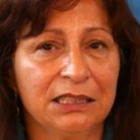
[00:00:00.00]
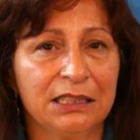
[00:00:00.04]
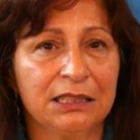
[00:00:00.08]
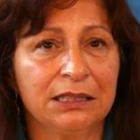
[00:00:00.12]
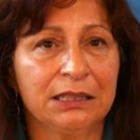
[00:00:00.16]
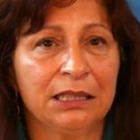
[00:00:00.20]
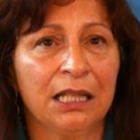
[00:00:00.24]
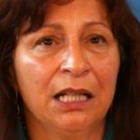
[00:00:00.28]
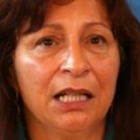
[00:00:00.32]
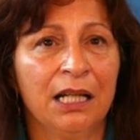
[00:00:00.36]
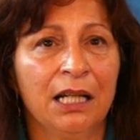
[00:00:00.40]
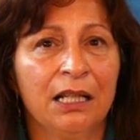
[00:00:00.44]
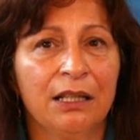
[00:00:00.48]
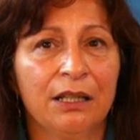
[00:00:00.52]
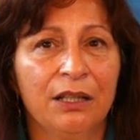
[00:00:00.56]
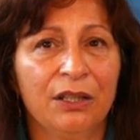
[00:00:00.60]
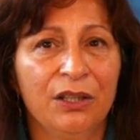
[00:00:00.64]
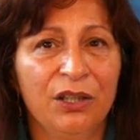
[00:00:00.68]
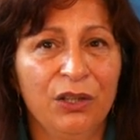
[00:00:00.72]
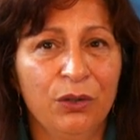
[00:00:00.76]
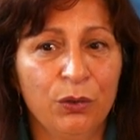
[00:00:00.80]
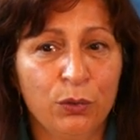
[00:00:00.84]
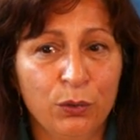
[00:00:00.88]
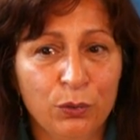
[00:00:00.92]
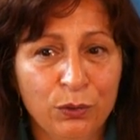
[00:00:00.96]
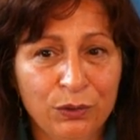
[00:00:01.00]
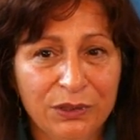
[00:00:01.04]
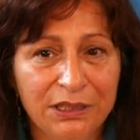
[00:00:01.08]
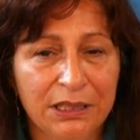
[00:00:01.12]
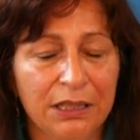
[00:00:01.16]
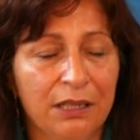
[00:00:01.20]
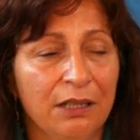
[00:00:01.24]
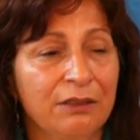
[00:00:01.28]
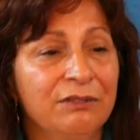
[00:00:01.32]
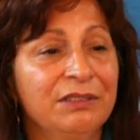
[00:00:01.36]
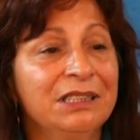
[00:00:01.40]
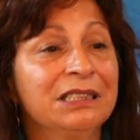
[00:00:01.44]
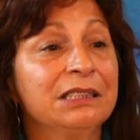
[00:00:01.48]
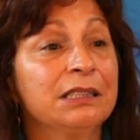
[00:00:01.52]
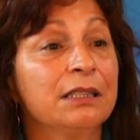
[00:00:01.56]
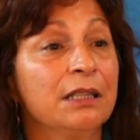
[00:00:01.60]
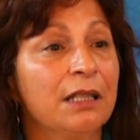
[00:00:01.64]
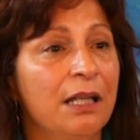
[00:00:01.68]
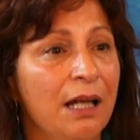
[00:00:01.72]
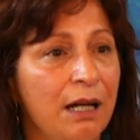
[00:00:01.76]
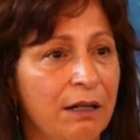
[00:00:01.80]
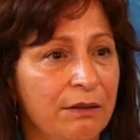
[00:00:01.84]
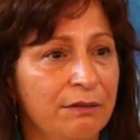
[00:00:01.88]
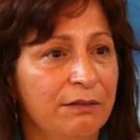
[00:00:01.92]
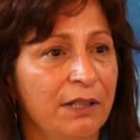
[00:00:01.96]
just the oozing of his
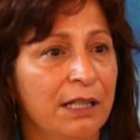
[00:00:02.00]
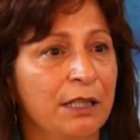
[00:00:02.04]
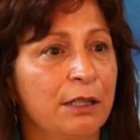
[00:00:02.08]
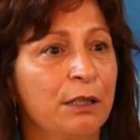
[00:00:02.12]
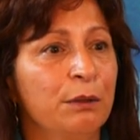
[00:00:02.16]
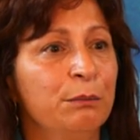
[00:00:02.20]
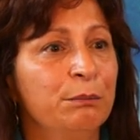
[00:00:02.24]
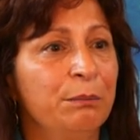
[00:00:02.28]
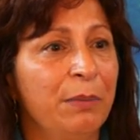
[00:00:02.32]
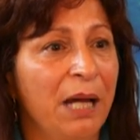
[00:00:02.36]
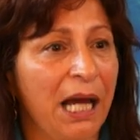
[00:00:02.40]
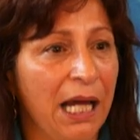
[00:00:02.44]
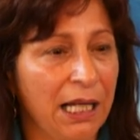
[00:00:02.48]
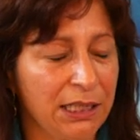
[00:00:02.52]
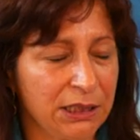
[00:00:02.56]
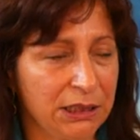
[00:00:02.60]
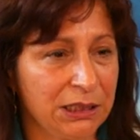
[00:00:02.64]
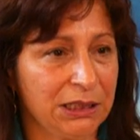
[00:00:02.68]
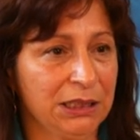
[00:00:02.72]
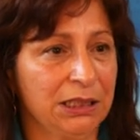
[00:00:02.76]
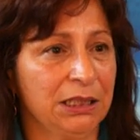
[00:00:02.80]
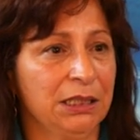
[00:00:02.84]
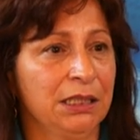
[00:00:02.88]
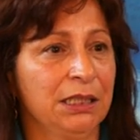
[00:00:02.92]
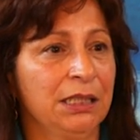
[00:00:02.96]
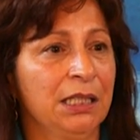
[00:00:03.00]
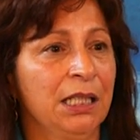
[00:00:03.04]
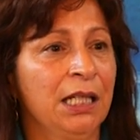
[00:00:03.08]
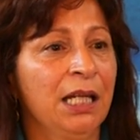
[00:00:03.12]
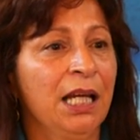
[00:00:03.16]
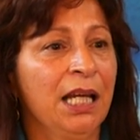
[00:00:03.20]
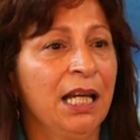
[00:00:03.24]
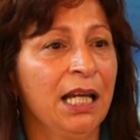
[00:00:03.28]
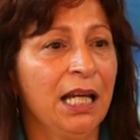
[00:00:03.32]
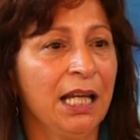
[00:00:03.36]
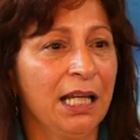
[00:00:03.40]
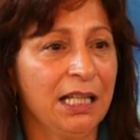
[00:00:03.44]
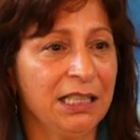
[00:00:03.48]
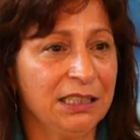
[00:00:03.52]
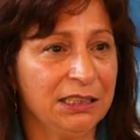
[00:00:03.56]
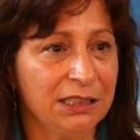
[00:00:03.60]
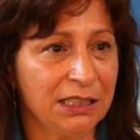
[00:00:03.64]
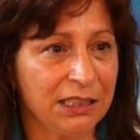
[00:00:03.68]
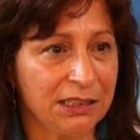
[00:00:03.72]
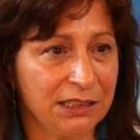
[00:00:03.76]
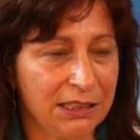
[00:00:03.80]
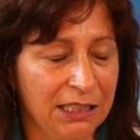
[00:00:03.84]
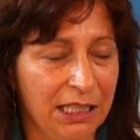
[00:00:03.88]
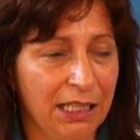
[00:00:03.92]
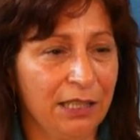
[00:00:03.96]
love and compassion. It
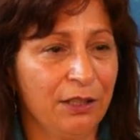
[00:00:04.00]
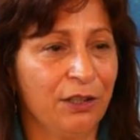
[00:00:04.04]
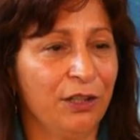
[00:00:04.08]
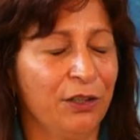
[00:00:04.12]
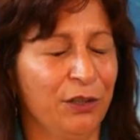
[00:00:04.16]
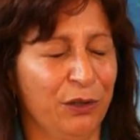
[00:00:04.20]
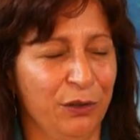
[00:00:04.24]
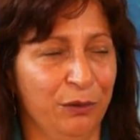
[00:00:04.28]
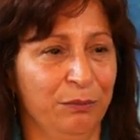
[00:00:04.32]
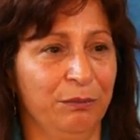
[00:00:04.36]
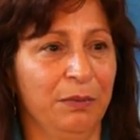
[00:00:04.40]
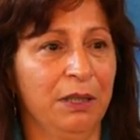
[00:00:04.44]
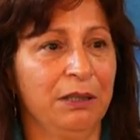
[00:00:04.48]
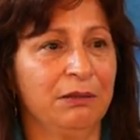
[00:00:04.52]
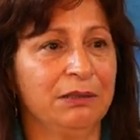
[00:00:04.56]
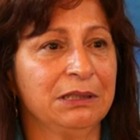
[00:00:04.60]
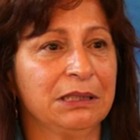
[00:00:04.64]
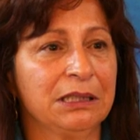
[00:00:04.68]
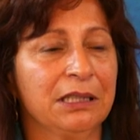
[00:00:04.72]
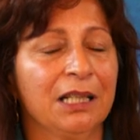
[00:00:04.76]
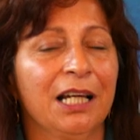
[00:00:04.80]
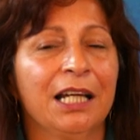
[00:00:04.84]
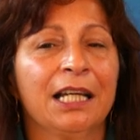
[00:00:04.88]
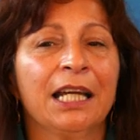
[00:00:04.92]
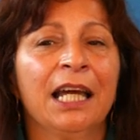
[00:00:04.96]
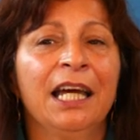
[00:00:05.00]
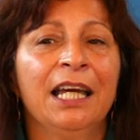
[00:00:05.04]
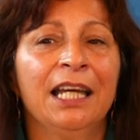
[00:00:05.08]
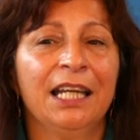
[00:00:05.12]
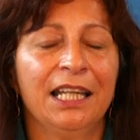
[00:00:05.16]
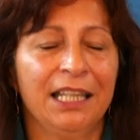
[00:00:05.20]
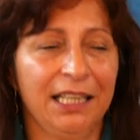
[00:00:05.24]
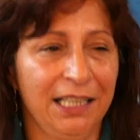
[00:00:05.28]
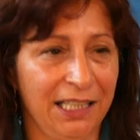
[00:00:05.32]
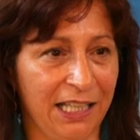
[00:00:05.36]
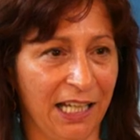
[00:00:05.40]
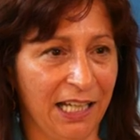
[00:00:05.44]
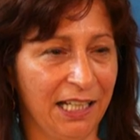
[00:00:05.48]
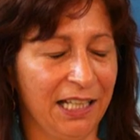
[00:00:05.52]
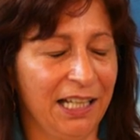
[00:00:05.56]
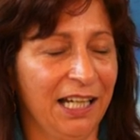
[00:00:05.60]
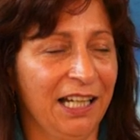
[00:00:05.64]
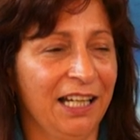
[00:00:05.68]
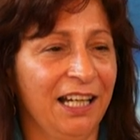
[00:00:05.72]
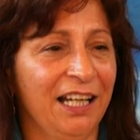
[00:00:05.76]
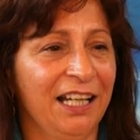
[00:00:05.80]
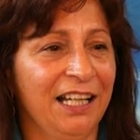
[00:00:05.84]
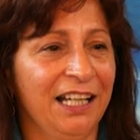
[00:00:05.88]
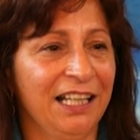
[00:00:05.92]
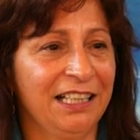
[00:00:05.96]
just hit home. It was like, yeah,
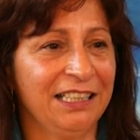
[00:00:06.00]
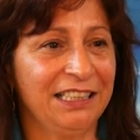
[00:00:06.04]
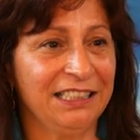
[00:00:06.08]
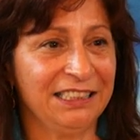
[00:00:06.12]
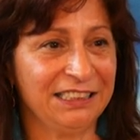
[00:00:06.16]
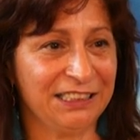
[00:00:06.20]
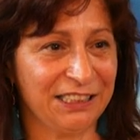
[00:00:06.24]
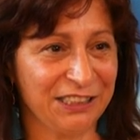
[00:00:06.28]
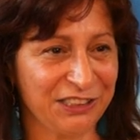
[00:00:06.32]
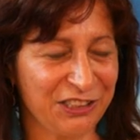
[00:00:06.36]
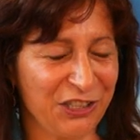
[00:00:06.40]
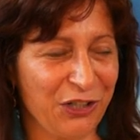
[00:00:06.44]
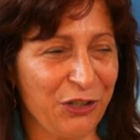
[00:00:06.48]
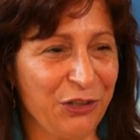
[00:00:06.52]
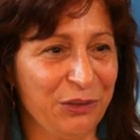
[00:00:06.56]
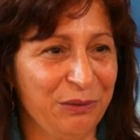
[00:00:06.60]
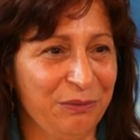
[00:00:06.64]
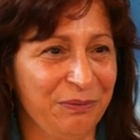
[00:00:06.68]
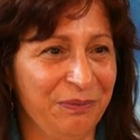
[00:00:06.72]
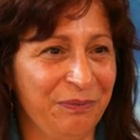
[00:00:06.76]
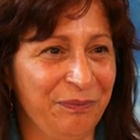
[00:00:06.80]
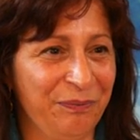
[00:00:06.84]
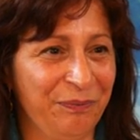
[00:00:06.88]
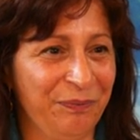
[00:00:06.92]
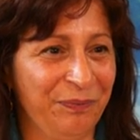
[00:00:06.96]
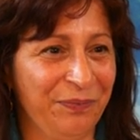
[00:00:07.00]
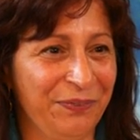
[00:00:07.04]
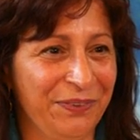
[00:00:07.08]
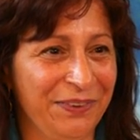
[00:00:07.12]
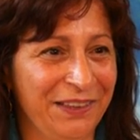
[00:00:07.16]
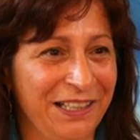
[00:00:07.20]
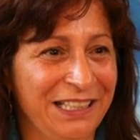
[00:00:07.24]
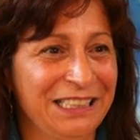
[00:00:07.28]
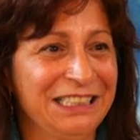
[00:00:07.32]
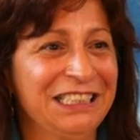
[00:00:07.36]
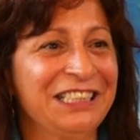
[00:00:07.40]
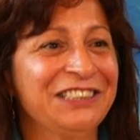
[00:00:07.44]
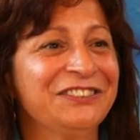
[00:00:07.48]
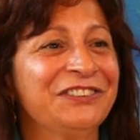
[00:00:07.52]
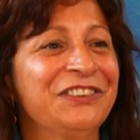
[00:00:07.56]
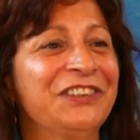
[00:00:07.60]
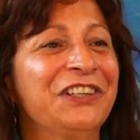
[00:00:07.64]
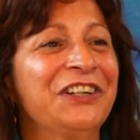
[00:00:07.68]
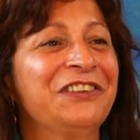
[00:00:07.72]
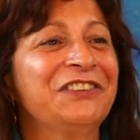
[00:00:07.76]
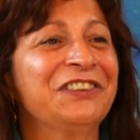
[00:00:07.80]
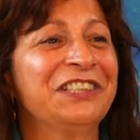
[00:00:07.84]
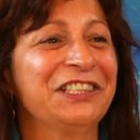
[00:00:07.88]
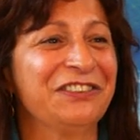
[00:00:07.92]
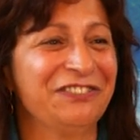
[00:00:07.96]
this is home. This is where
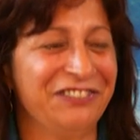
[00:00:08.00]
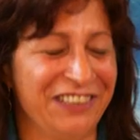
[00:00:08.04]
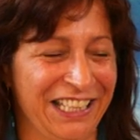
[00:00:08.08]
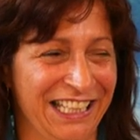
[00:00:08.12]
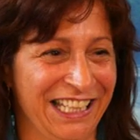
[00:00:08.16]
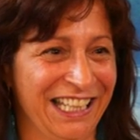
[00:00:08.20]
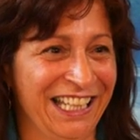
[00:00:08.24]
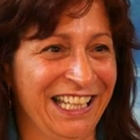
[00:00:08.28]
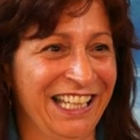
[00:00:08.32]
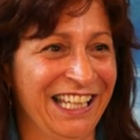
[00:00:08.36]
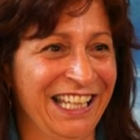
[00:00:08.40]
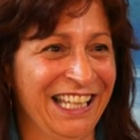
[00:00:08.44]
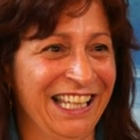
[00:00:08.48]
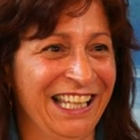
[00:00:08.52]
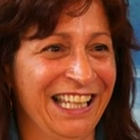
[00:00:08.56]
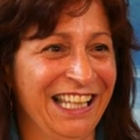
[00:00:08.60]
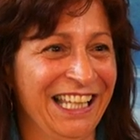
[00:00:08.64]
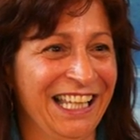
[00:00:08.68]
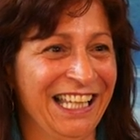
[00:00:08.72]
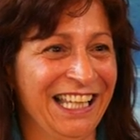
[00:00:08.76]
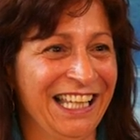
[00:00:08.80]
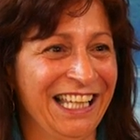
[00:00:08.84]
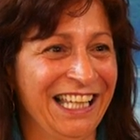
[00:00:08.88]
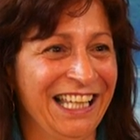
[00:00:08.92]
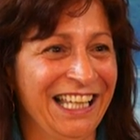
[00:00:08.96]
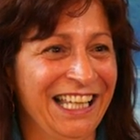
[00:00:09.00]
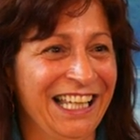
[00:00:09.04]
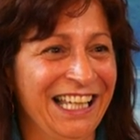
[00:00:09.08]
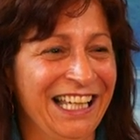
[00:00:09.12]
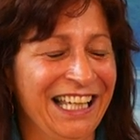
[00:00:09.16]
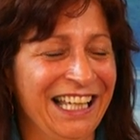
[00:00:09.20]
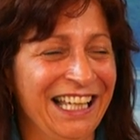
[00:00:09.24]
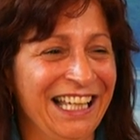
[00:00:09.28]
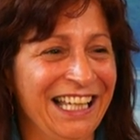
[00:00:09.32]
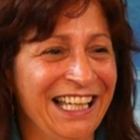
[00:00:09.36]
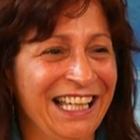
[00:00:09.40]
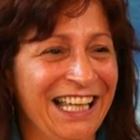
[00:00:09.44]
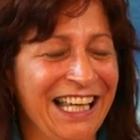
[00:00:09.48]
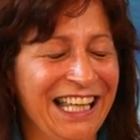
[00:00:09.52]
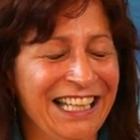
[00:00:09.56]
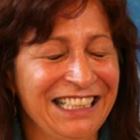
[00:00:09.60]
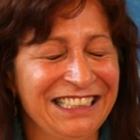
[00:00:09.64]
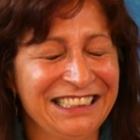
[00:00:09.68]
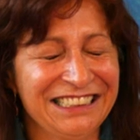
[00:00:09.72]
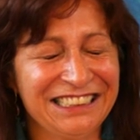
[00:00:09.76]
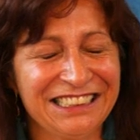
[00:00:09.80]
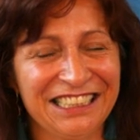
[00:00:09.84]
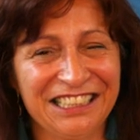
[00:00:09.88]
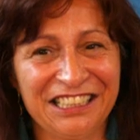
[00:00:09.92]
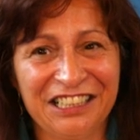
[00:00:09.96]
I want to be.
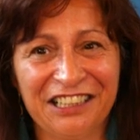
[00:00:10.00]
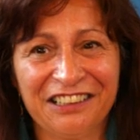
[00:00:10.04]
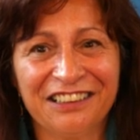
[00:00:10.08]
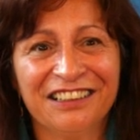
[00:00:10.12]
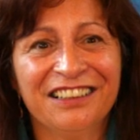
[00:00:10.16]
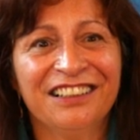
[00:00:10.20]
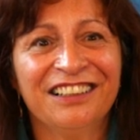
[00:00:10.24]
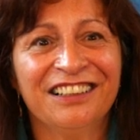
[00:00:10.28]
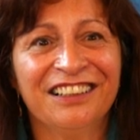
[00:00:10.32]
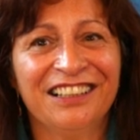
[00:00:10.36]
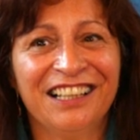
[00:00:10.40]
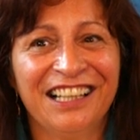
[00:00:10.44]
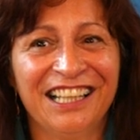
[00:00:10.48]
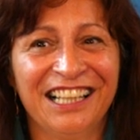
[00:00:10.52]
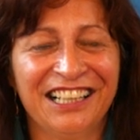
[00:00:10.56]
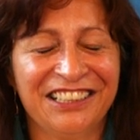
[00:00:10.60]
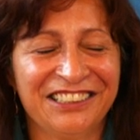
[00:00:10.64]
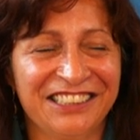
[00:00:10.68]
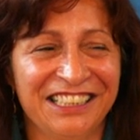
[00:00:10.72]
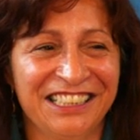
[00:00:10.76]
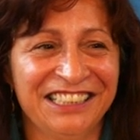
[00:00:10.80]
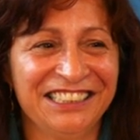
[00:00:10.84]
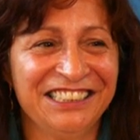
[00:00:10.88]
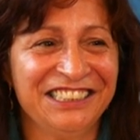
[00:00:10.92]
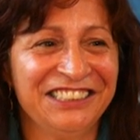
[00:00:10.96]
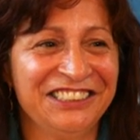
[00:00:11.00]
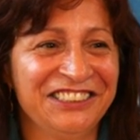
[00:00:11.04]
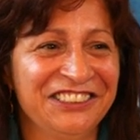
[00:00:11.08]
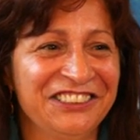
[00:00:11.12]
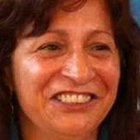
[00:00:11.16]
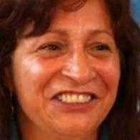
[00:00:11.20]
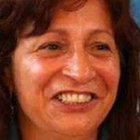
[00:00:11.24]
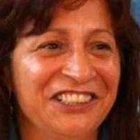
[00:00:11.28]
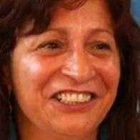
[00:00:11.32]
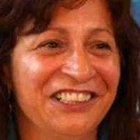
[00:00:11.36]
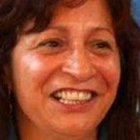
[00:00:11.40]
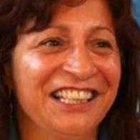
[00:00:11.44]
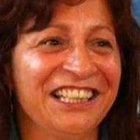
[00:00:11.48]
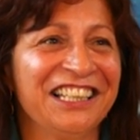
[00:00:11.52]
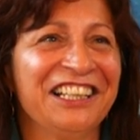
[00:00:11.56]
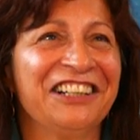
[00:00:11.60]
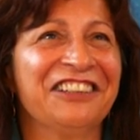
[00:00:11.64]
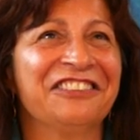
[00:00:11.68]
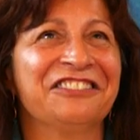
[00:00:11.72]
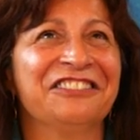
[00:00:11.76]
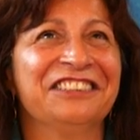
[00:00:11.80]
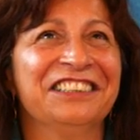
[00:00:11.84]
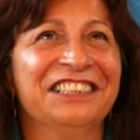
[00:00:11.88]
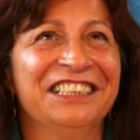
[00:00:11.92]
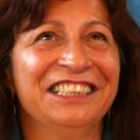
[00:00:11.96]
And how can you not
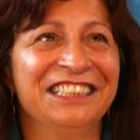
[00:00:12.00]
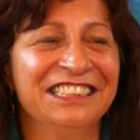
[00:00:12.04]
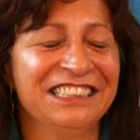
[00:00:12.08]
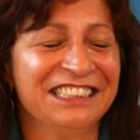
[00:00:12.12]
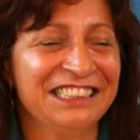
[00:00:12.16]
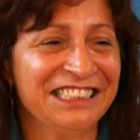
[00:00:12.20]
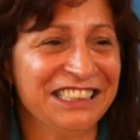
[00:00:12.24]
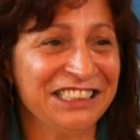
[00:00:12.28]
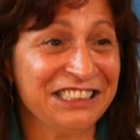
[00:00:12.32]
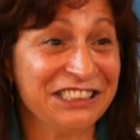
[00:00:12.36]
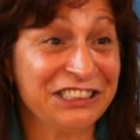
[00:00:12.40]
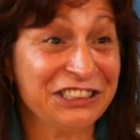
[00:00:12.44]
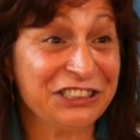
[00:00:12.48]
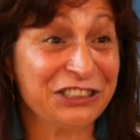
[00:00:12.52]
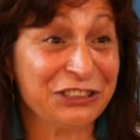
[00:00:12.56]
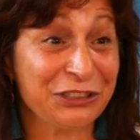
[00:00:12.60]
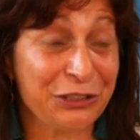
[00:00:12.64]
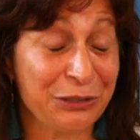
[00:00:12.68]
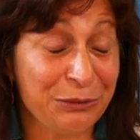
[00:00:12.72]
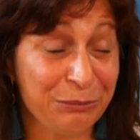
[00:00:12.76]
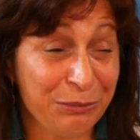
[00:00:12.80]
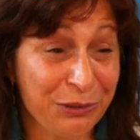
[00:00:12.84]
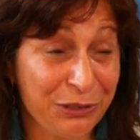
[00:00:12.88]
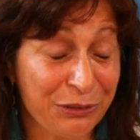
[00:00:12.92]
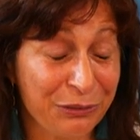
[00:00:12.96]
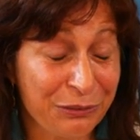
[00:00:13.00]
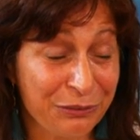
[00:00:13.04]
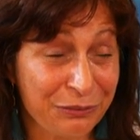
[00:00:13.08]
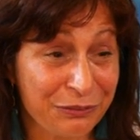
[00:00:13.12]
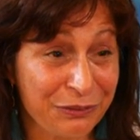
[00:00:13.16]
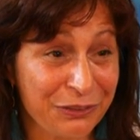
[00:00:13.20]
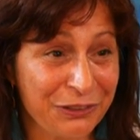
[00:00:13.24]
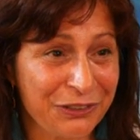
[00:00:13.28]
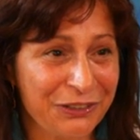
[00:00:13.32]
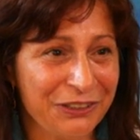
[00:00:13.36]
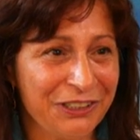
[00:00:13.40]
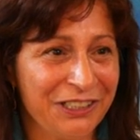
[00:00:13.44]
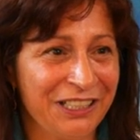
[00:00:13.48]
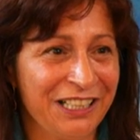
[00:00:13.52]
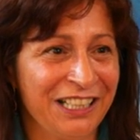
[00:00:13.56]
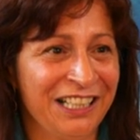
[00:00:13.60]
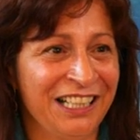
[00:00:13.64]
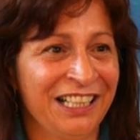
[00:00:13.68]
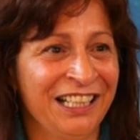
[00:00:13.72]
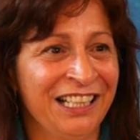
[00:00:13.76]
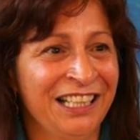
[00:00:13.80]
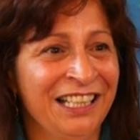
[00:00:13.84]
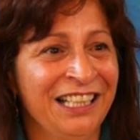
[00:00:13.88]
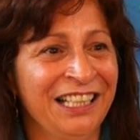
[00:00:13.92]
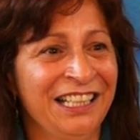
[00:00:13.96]
love this? It's so beautiful.
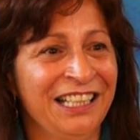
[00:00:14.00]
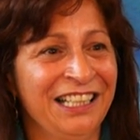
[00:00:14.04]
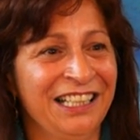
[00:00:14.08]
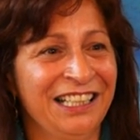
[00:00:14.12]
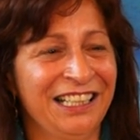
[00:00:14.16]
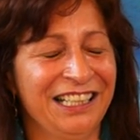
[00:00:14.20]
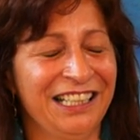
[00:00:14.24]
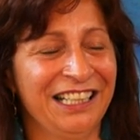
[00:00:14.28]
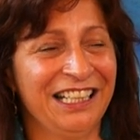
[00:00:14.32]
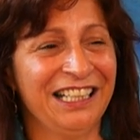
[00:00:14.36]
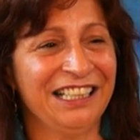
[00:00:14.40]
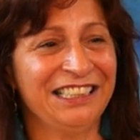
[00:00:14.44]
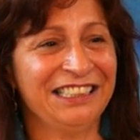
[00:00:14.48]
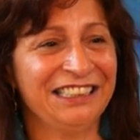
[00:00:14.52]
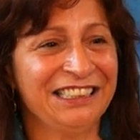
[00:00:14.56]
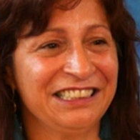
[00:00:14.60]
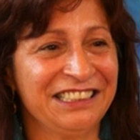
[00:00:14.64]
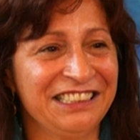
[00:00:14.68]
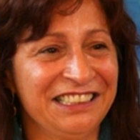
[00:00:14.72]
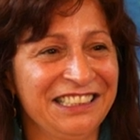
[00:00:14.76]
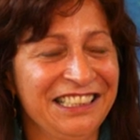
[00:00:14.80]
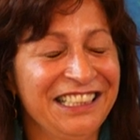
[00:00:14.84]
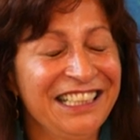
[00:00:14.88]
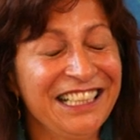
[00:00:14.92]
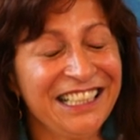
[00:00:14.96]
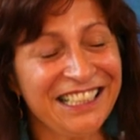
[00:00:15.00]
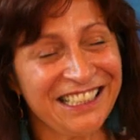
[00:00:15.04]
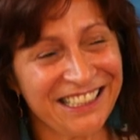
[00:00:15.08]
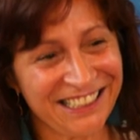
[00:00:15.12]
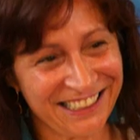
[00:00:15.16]
And yeah.